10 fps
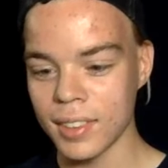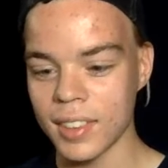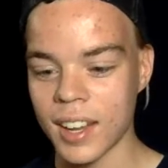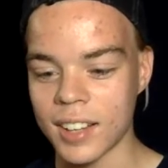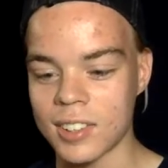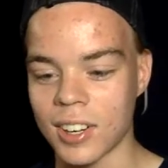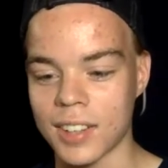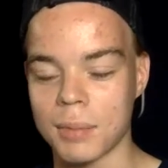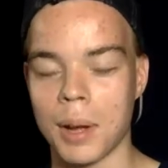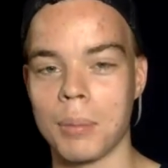that I
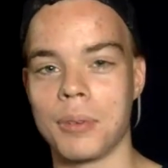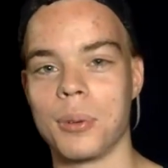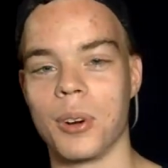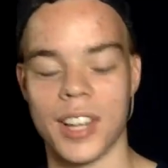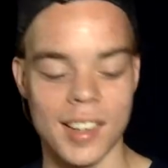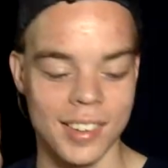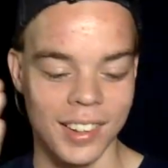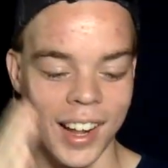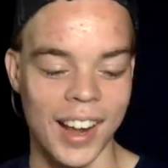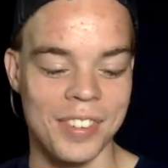talked about before, he's
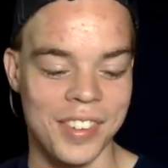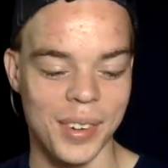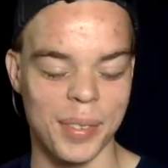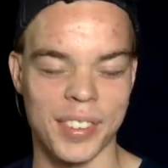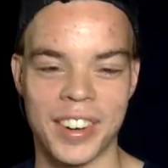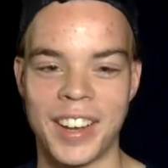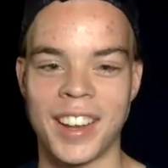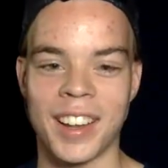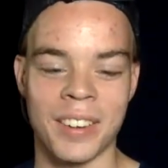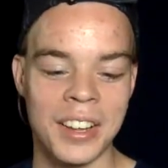live streaming right
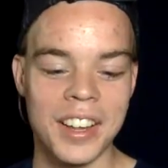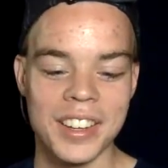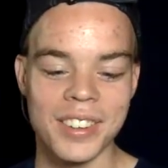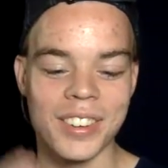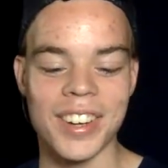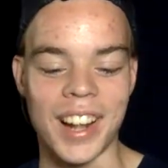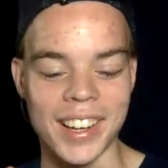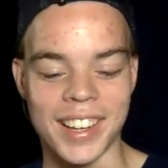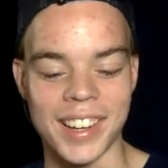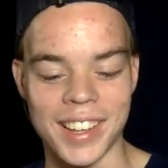now. You're not
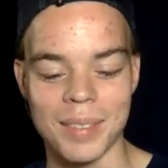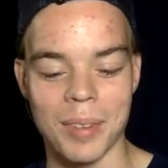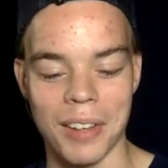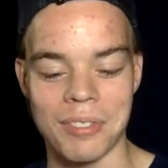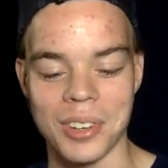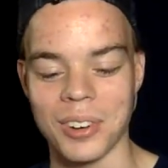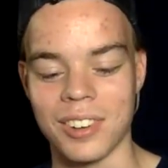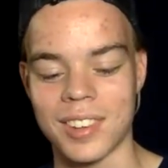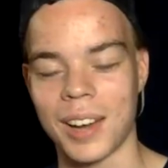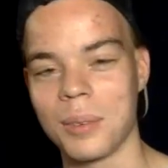going to get my
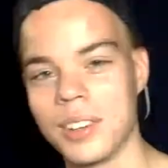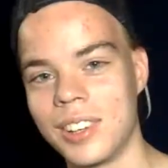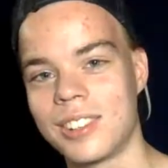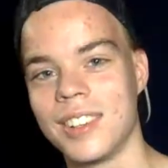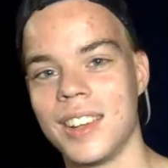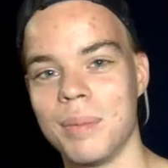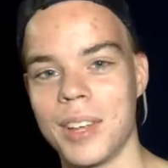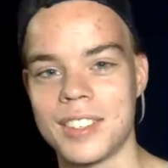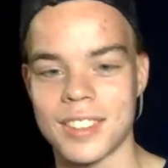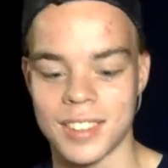viewers. I really shouldn't have
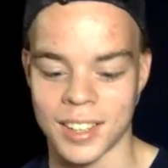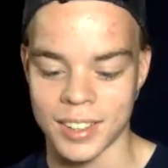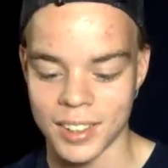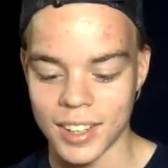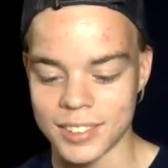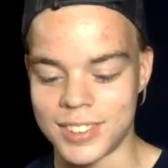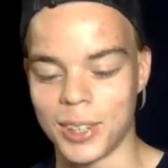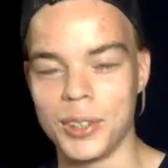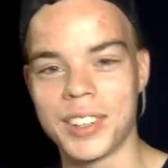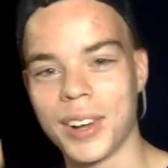mentioned that.
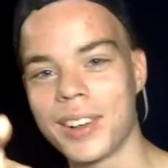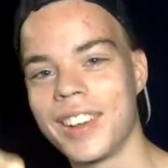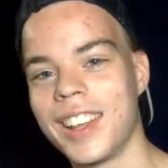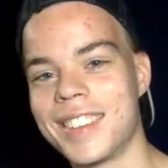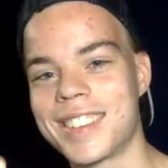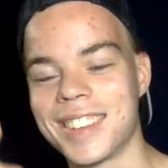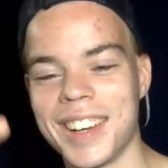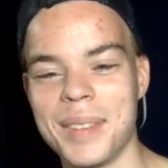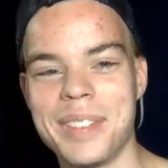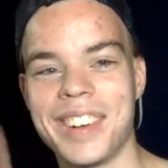Don't go to his
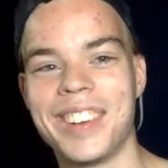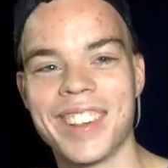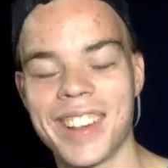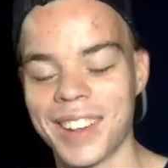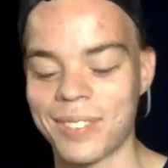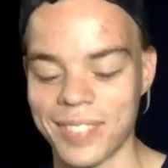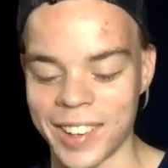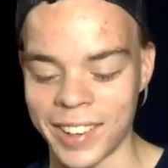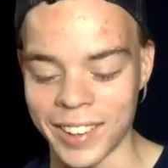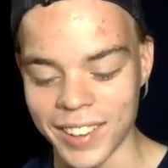stream. Don't leave
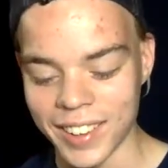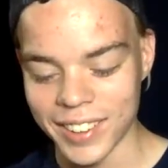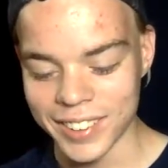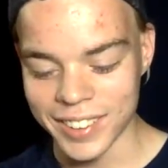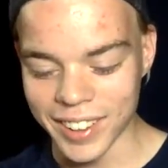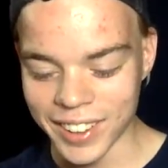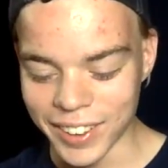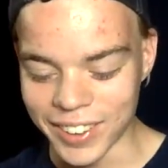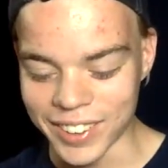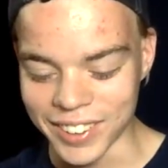me.
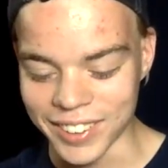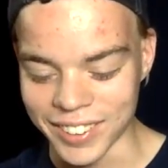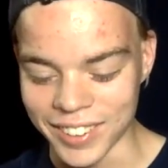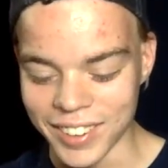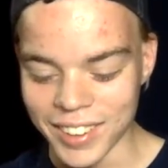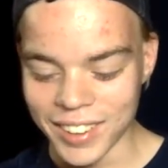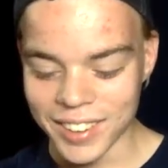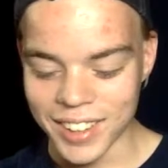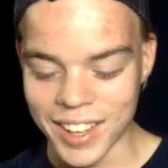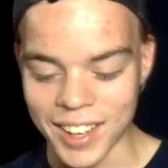No.
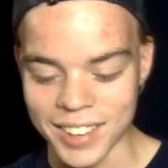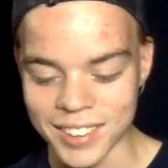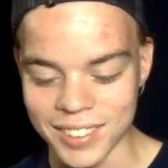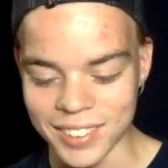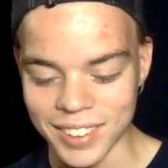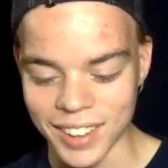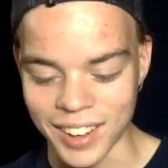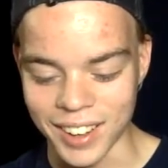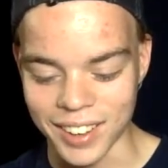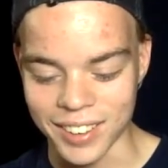Can you
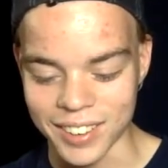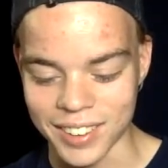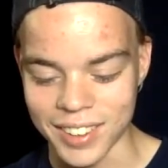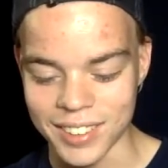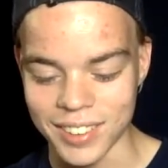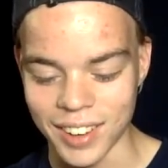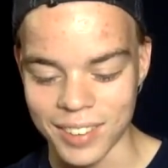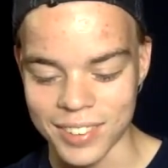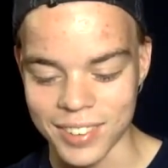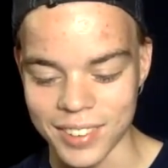
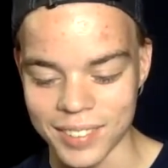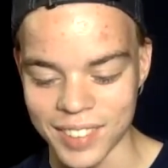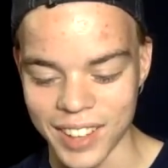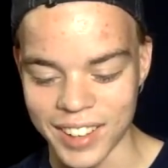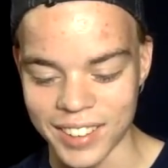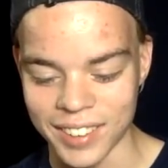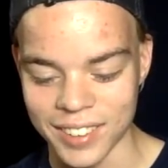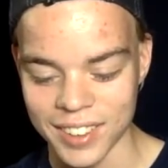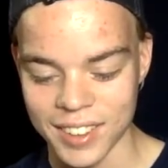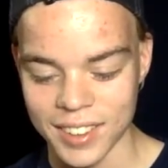live stream later?
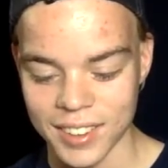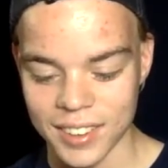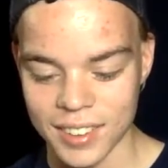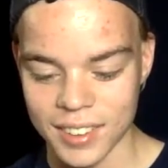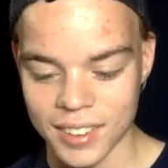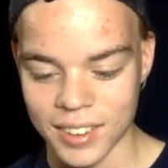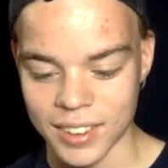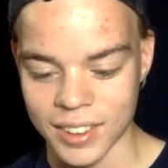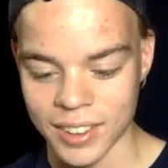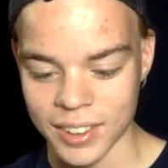All
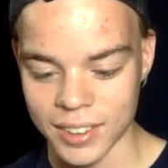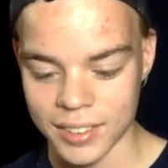right.